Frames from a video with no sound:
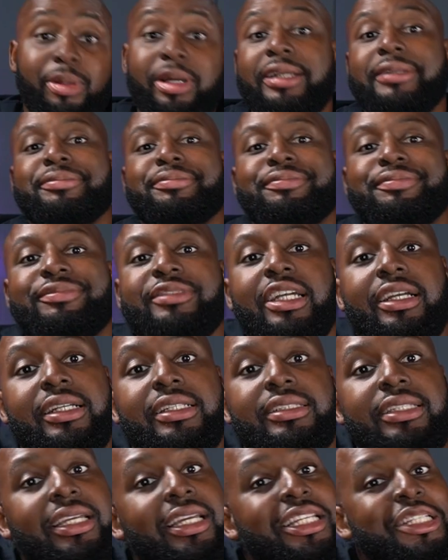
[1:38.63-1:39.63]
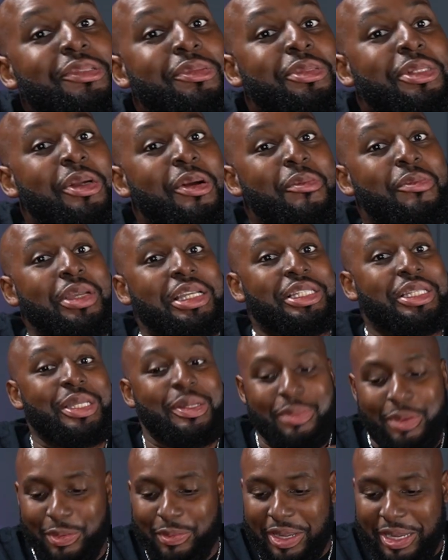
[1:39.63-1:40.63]
but like I said, this one's gonna be
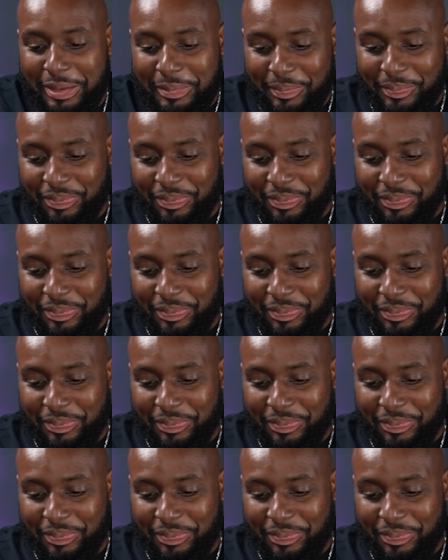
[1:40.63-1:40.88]
simple, man.